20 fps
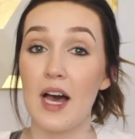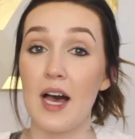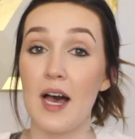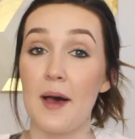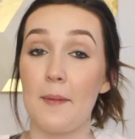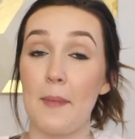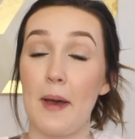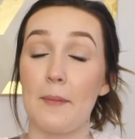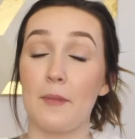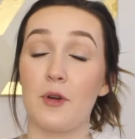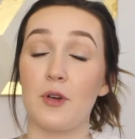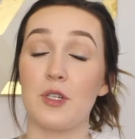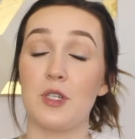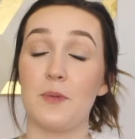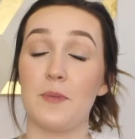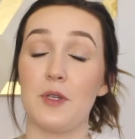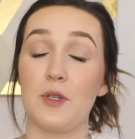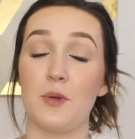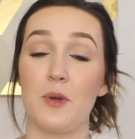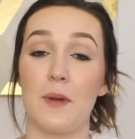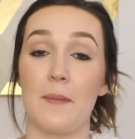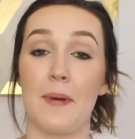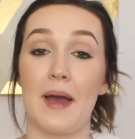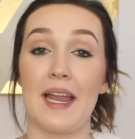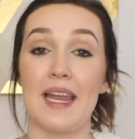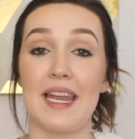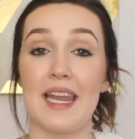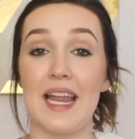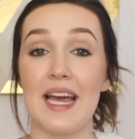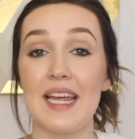I'm going to be doing
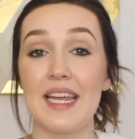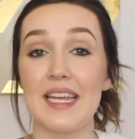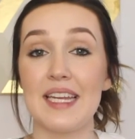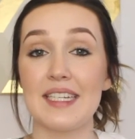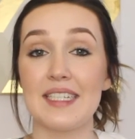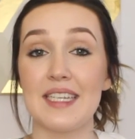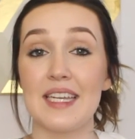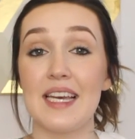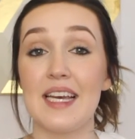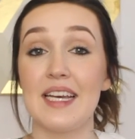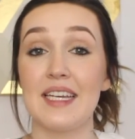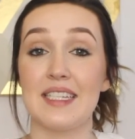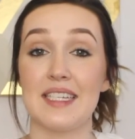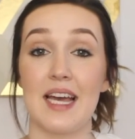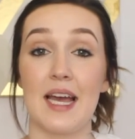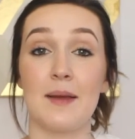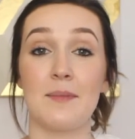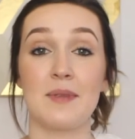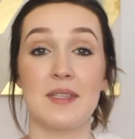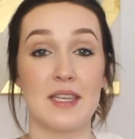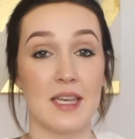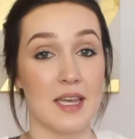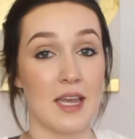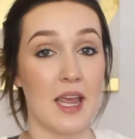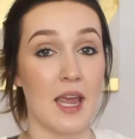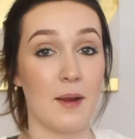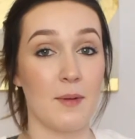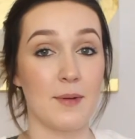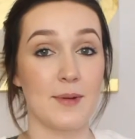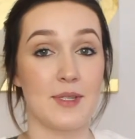my nighttime
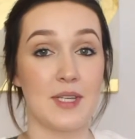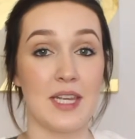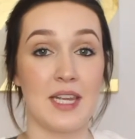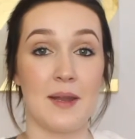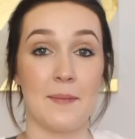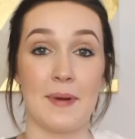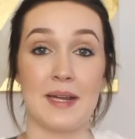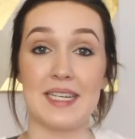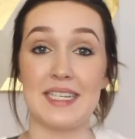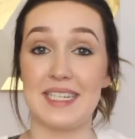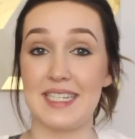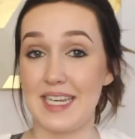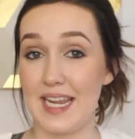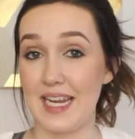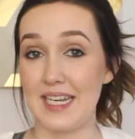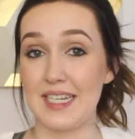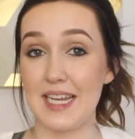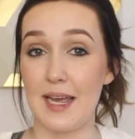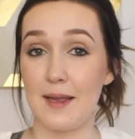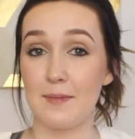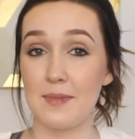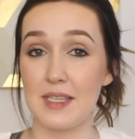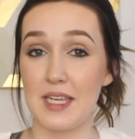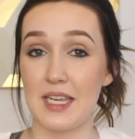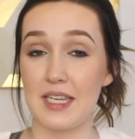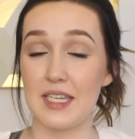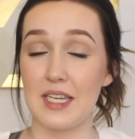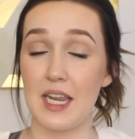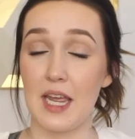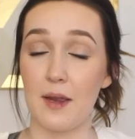skincare routine and my daytime
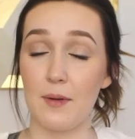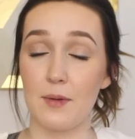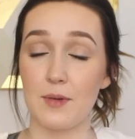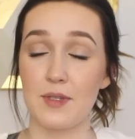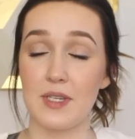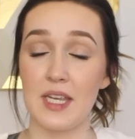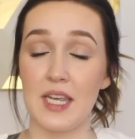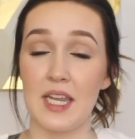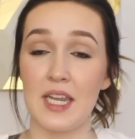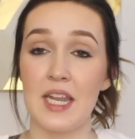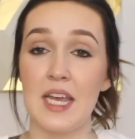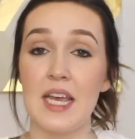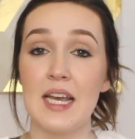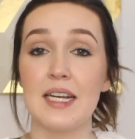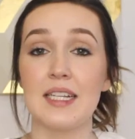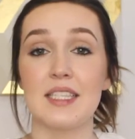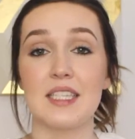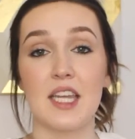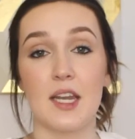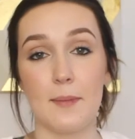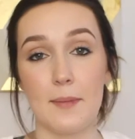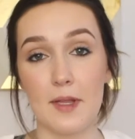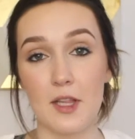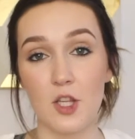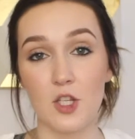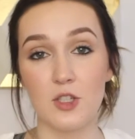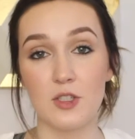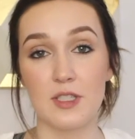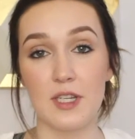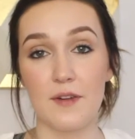skincare routine. It's going to be a
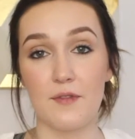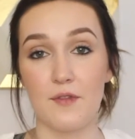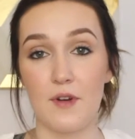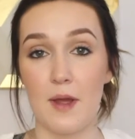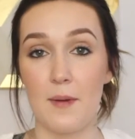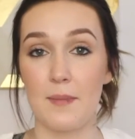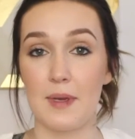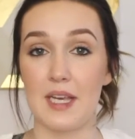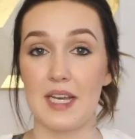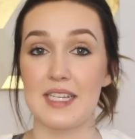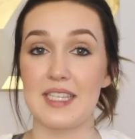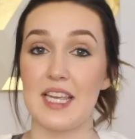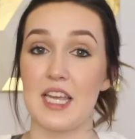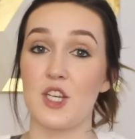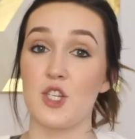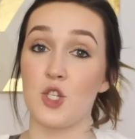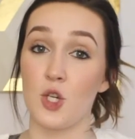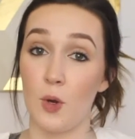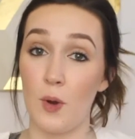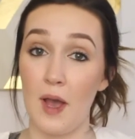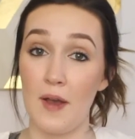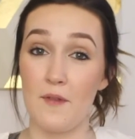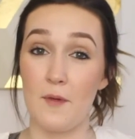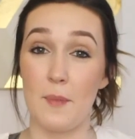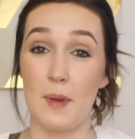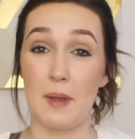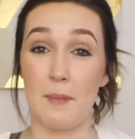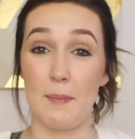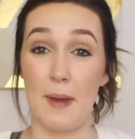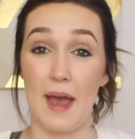little different because I don't have a
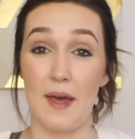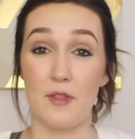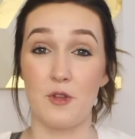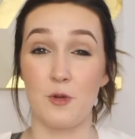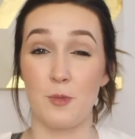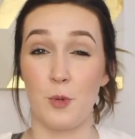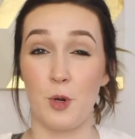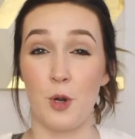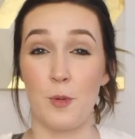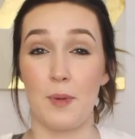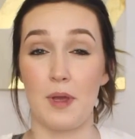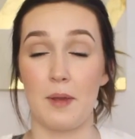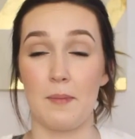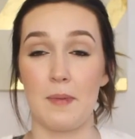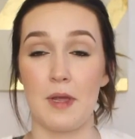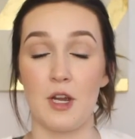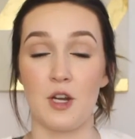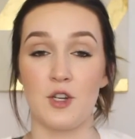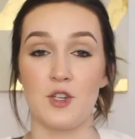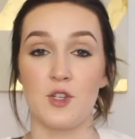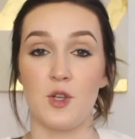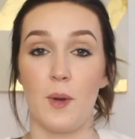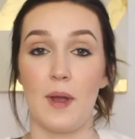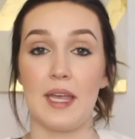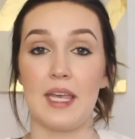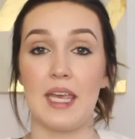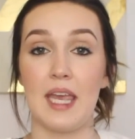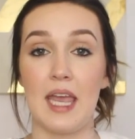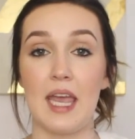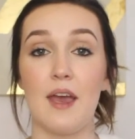big bathroom or a big mirror, so I
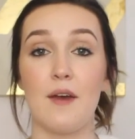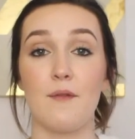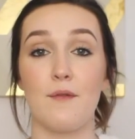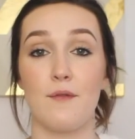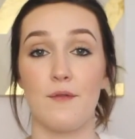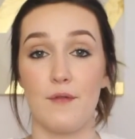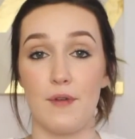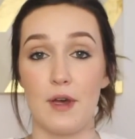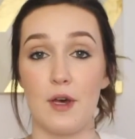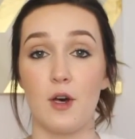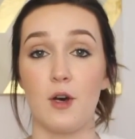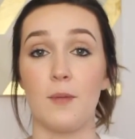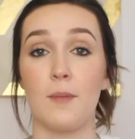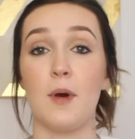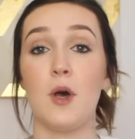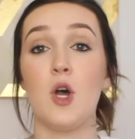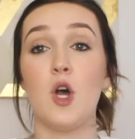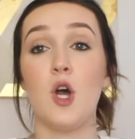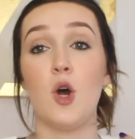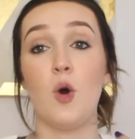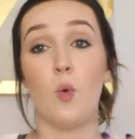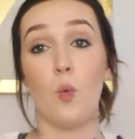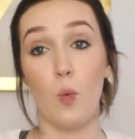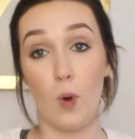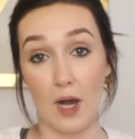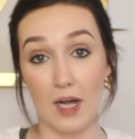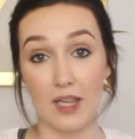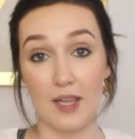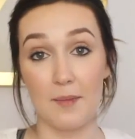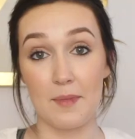can't film
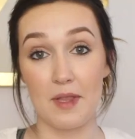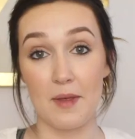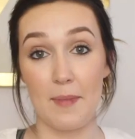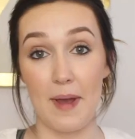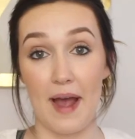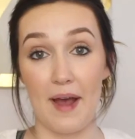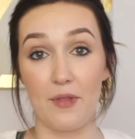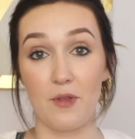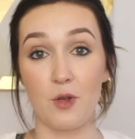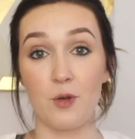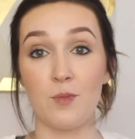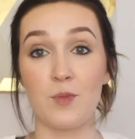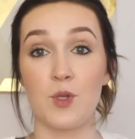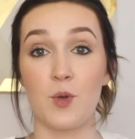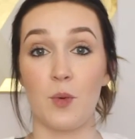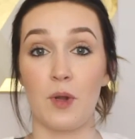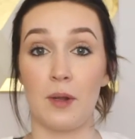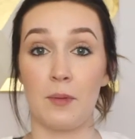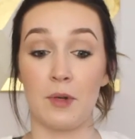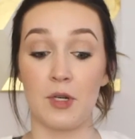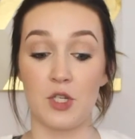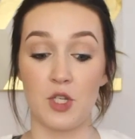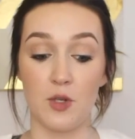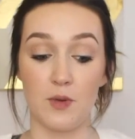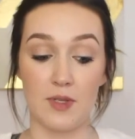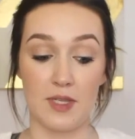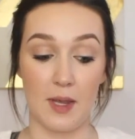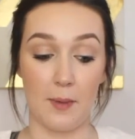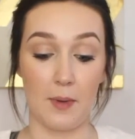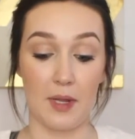while I'm in the bathroom. So what I'm going to do
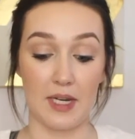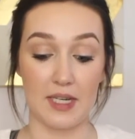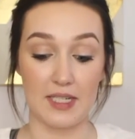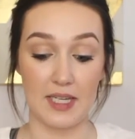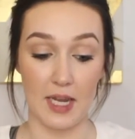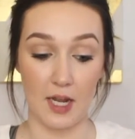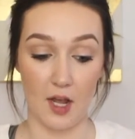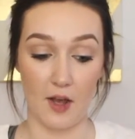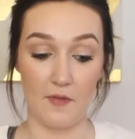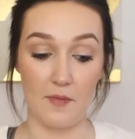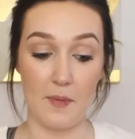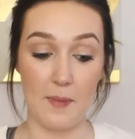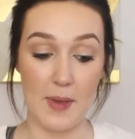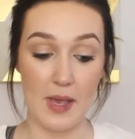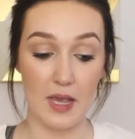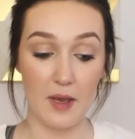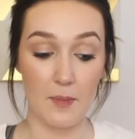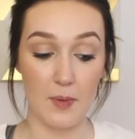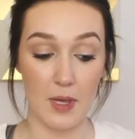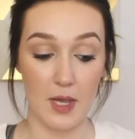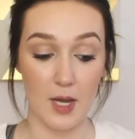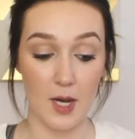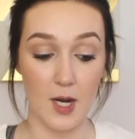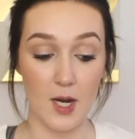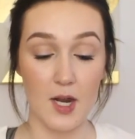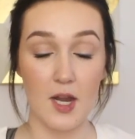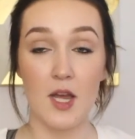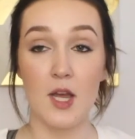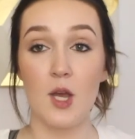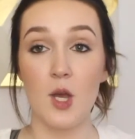is I'm going to take off my makeup
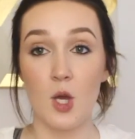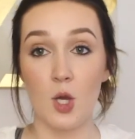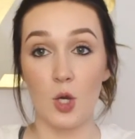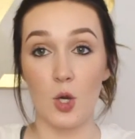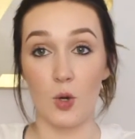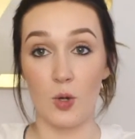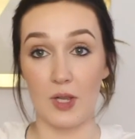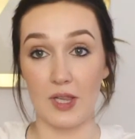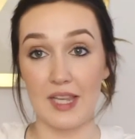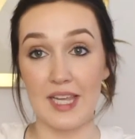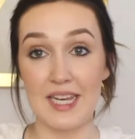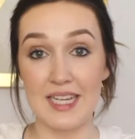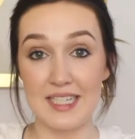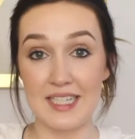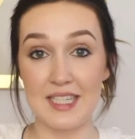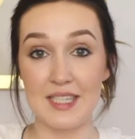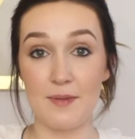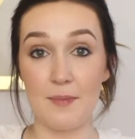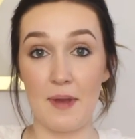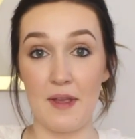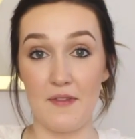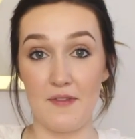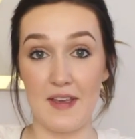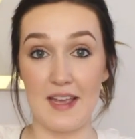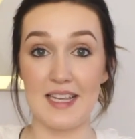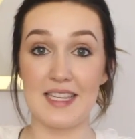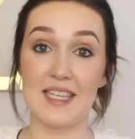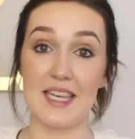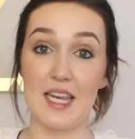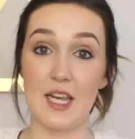here, go cleanse my
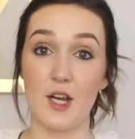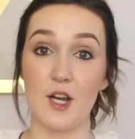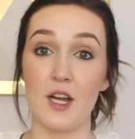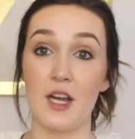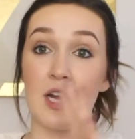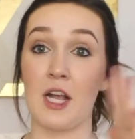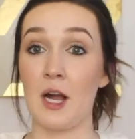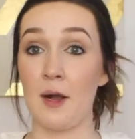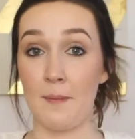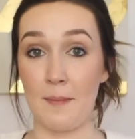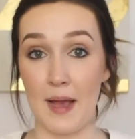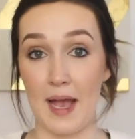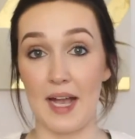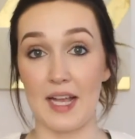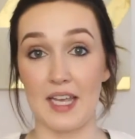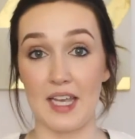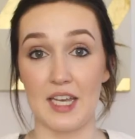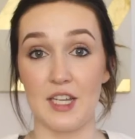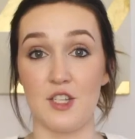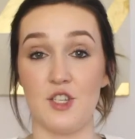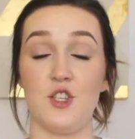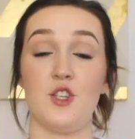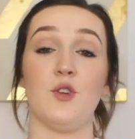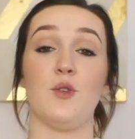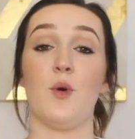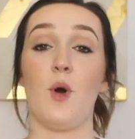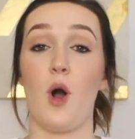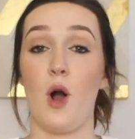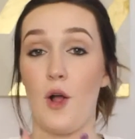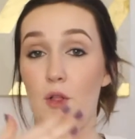face here, and come back and
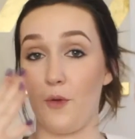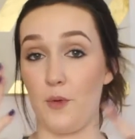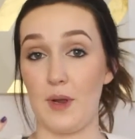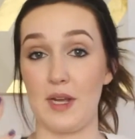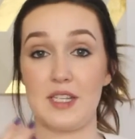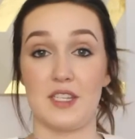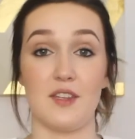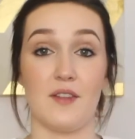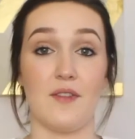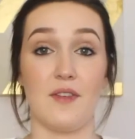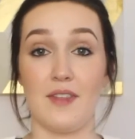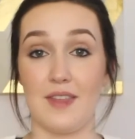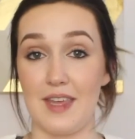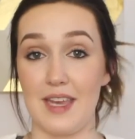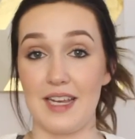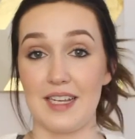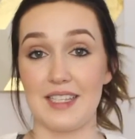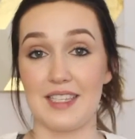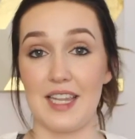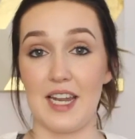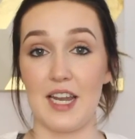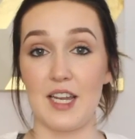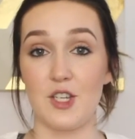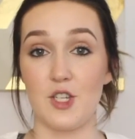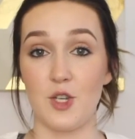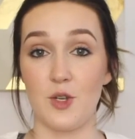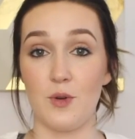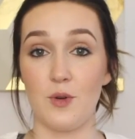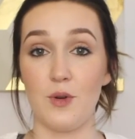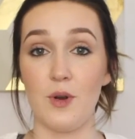do all the rest of the things that I
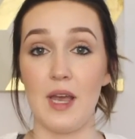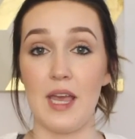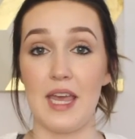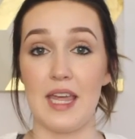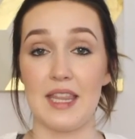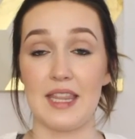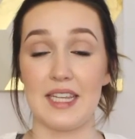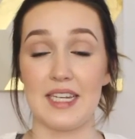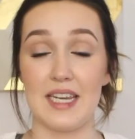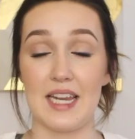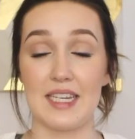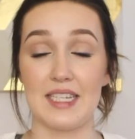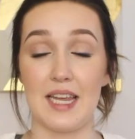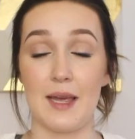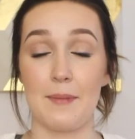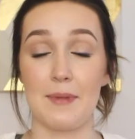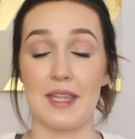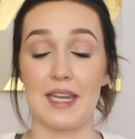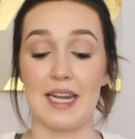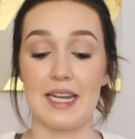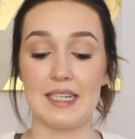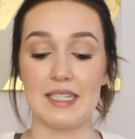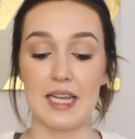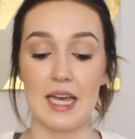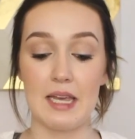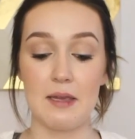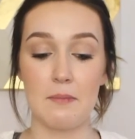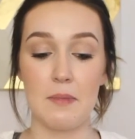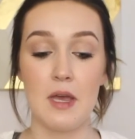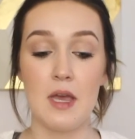do in the daytime and the
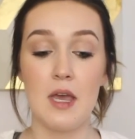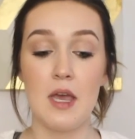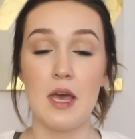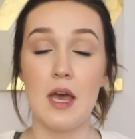nighttime.